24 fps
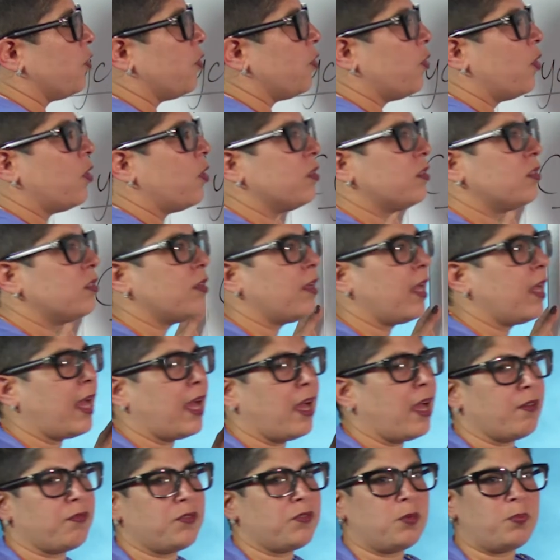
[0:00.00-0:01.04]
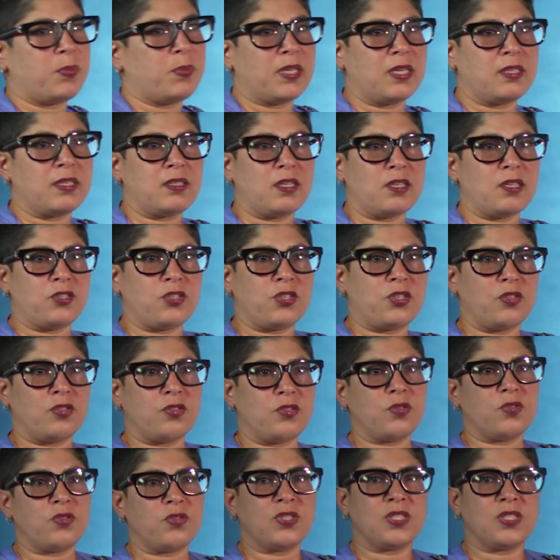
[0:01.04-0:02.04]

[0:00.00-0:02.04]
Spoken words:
you also have to pay attention to